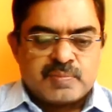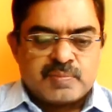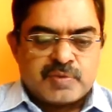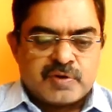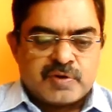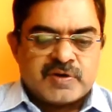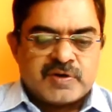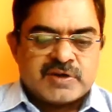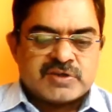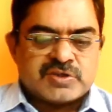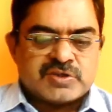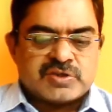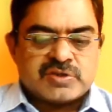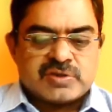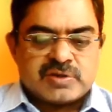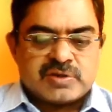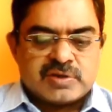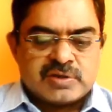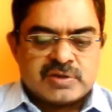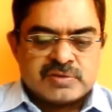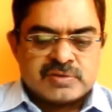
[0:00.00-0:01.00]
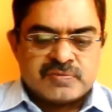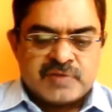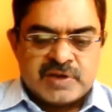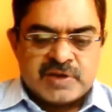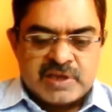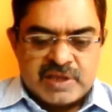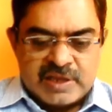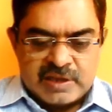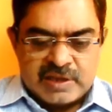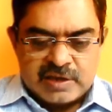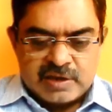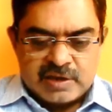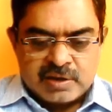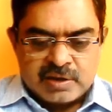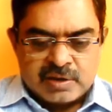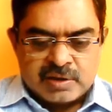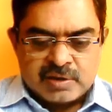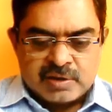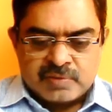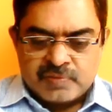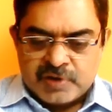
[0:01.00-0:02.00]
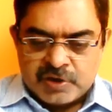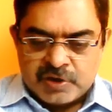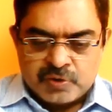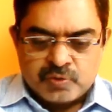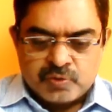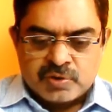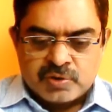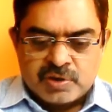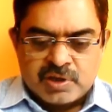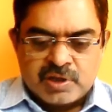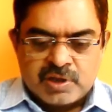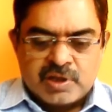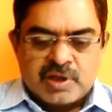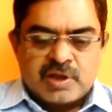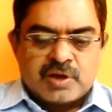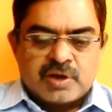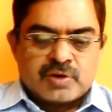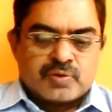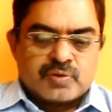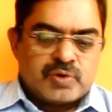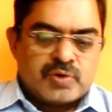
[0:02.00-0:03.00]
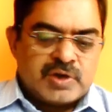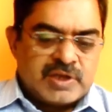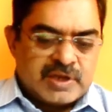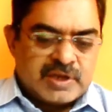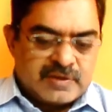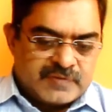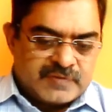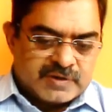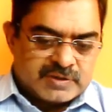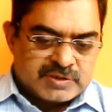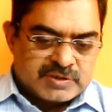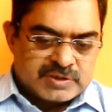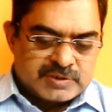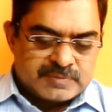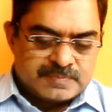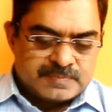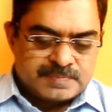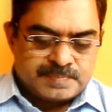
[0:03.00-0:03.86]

provides a very good cooling effect.